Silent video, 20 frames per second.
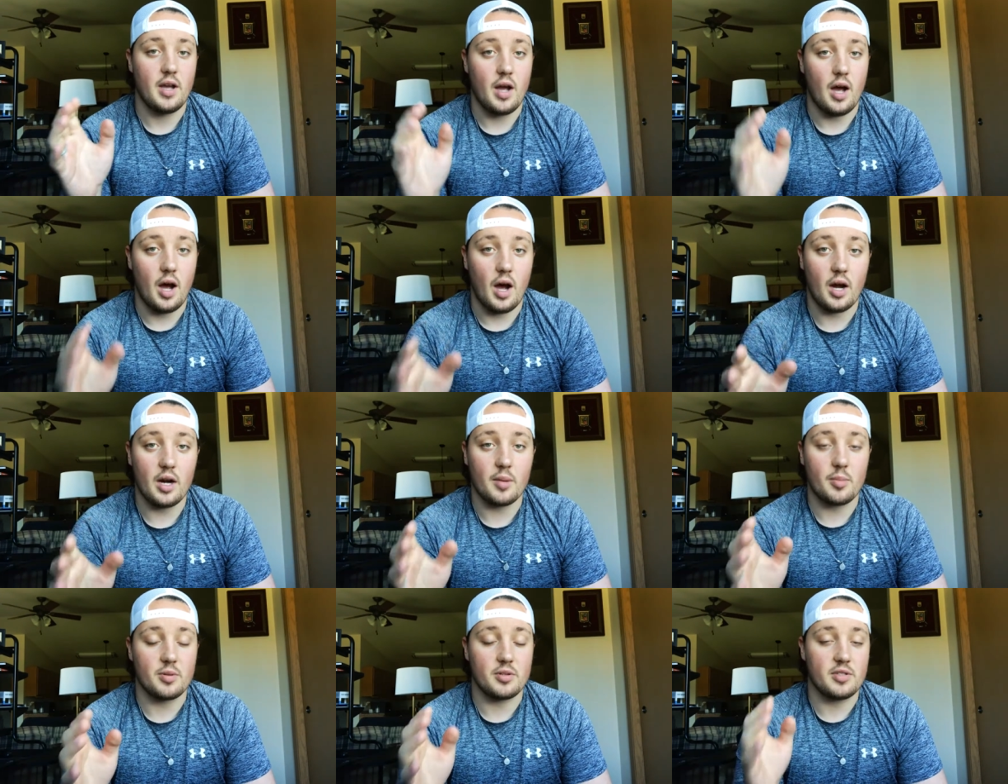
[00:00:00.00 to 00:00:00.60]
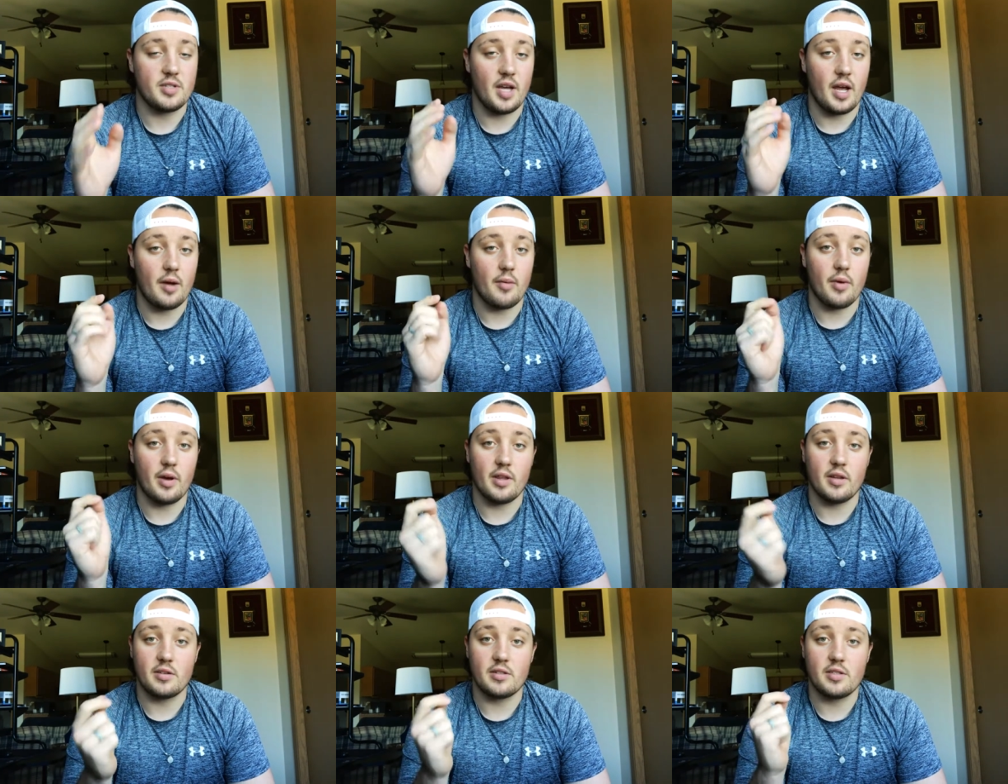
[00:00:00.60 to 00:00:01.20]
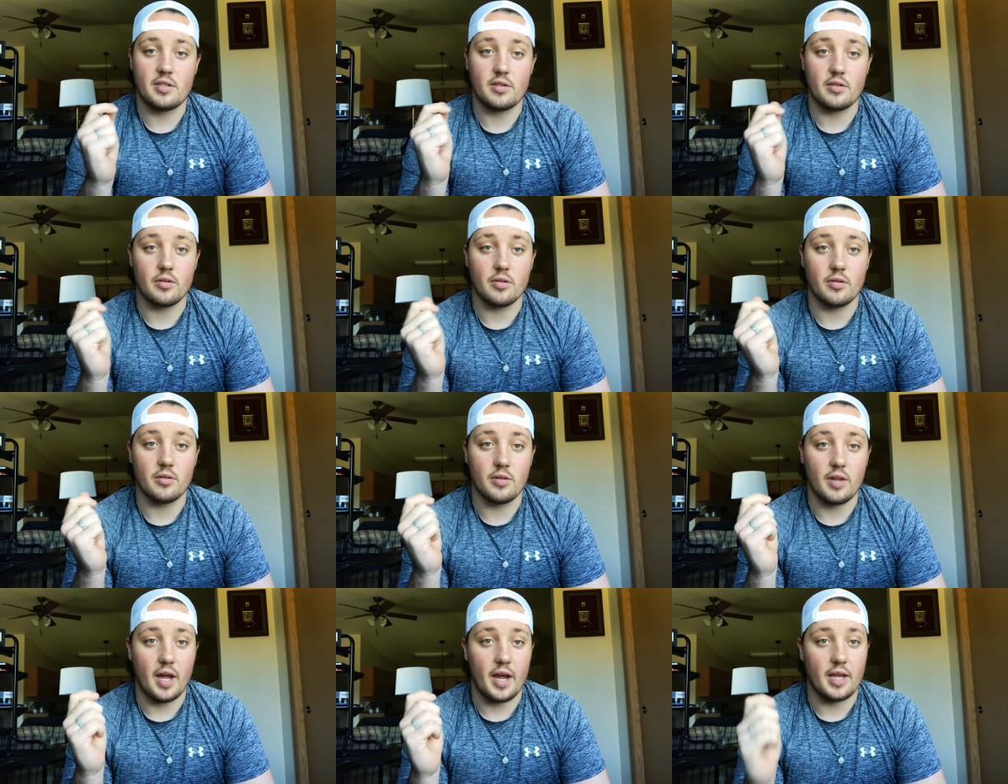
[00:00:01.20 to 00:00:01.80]
100% whether it's
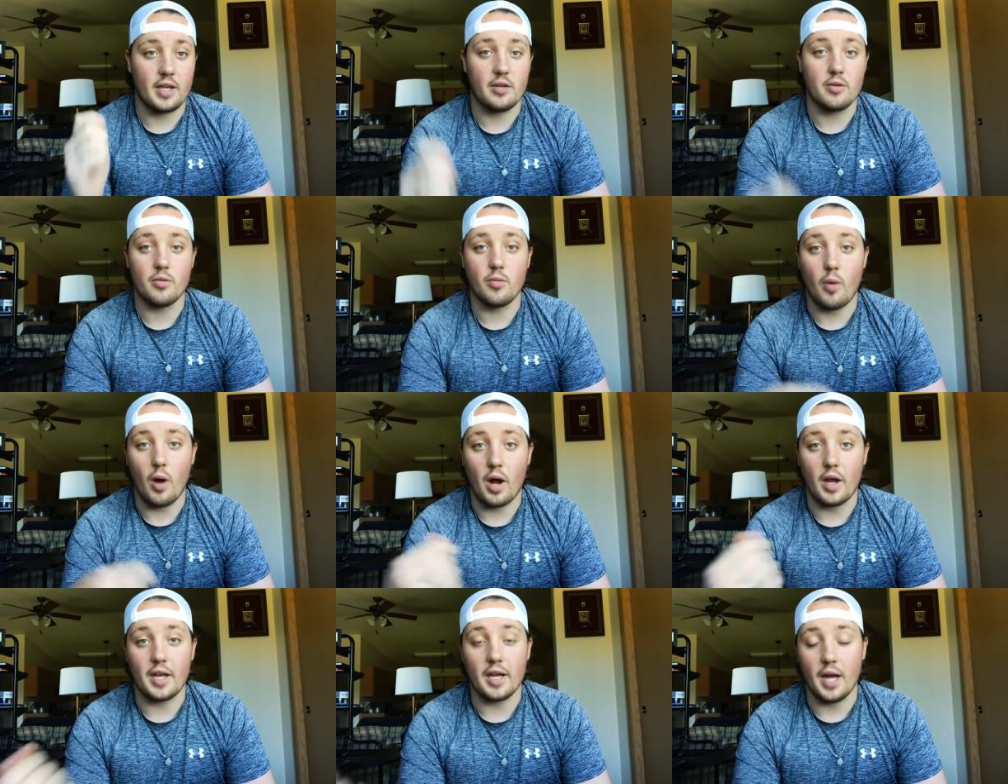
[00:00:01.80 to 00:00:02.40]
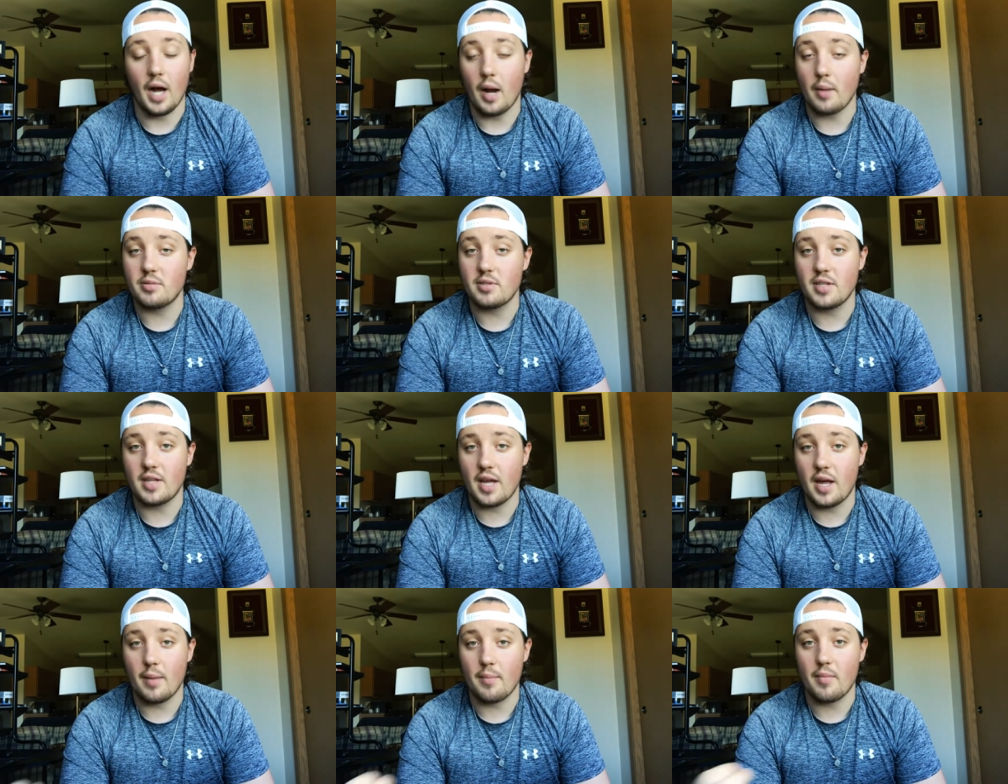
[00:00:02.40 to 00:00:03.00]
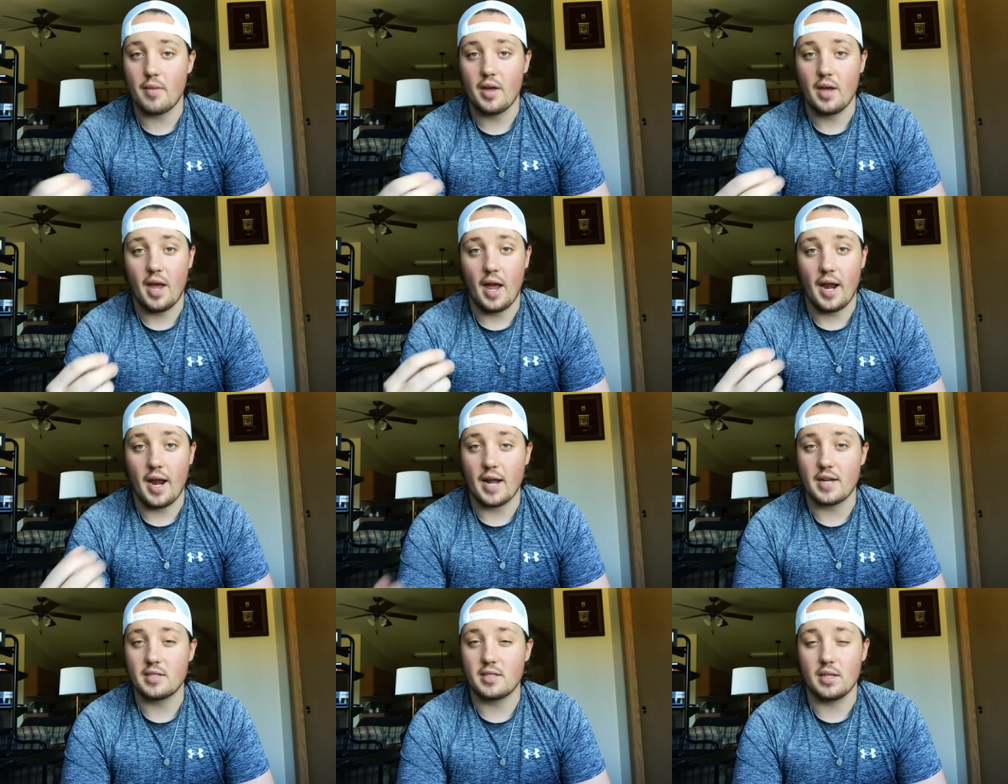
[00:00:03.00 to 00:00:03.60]
through like you walking up to them and
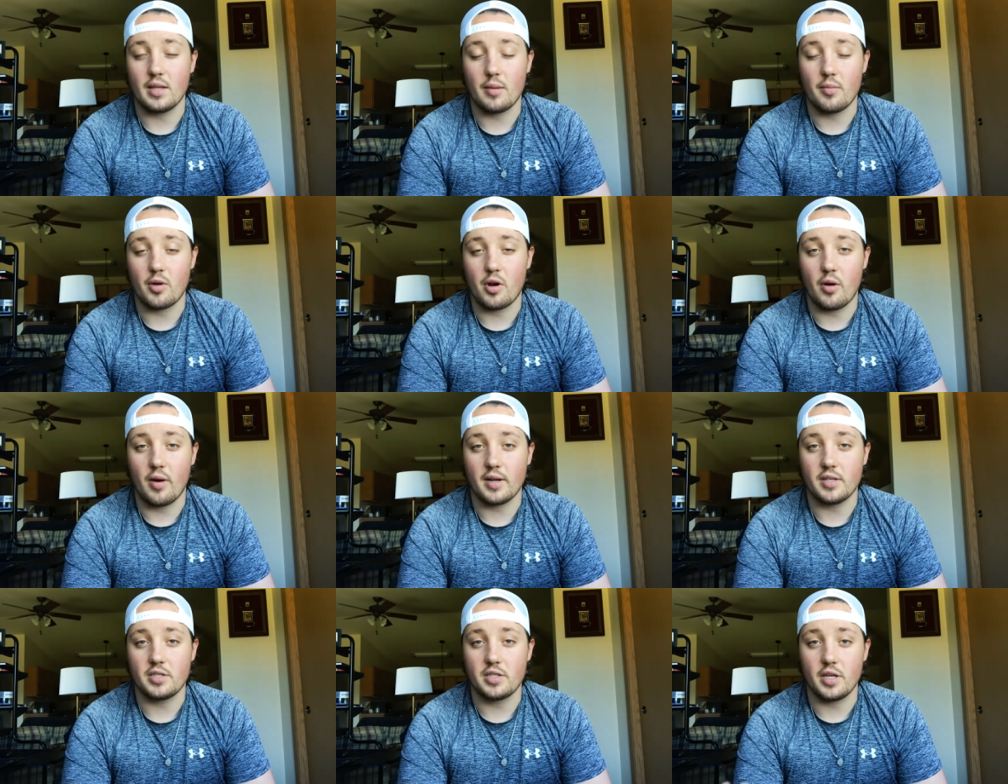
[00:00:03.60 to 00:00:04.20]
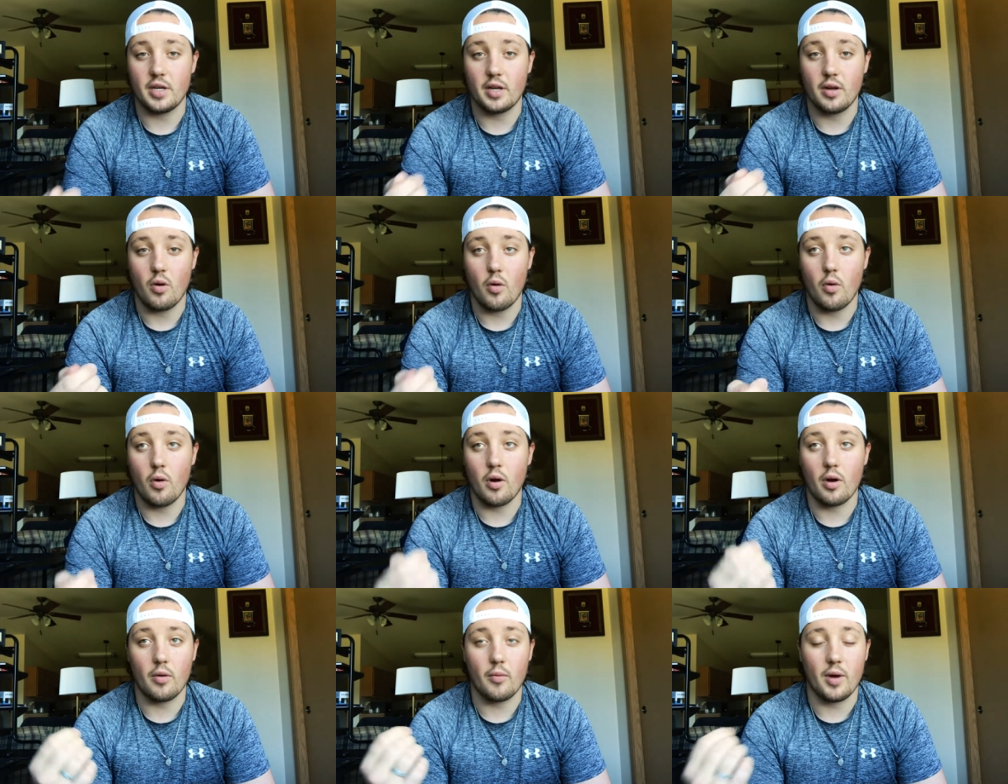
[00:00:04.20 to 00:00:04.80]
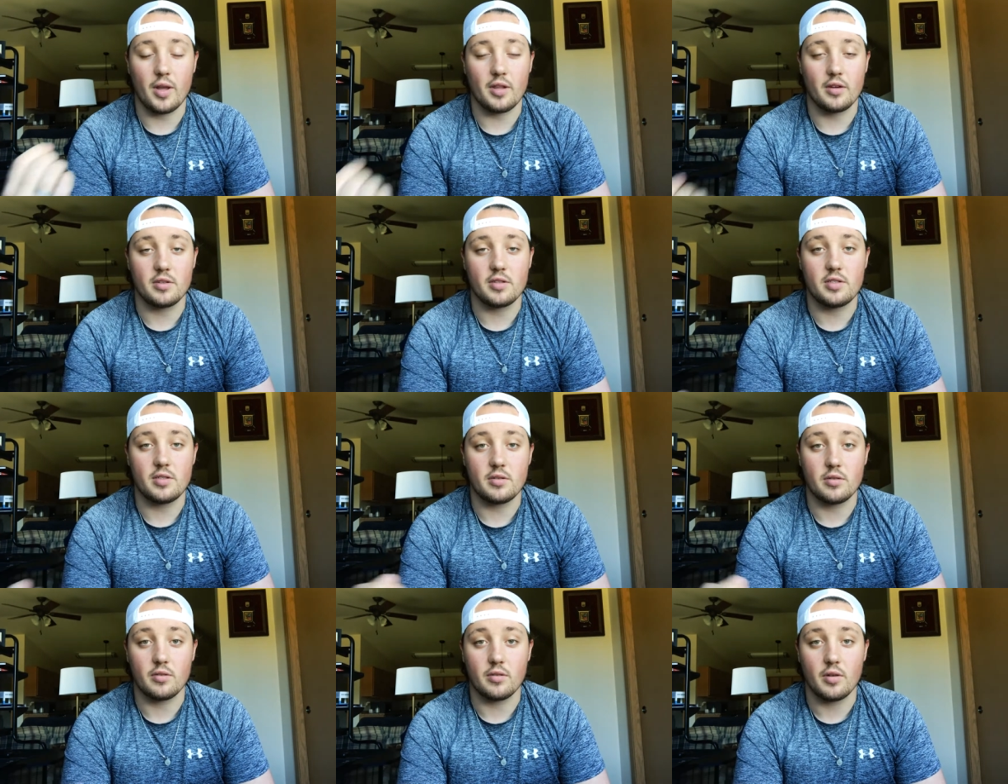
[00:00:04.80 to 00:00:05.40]
asking them a question or whether it's
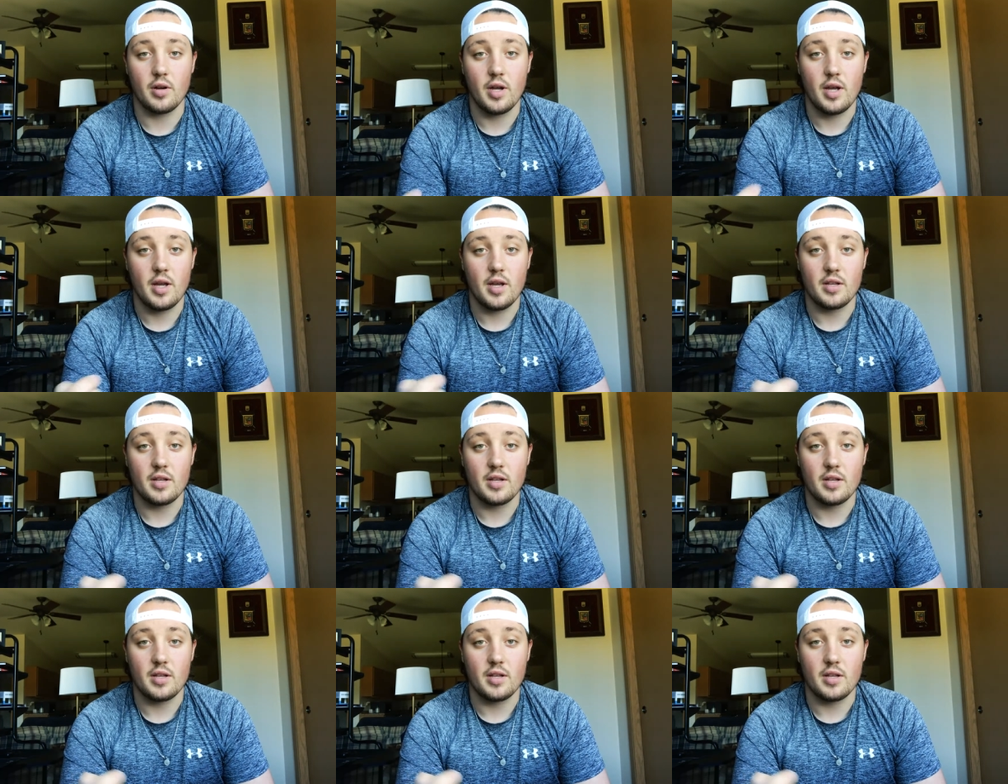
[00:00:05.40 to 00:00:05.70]
through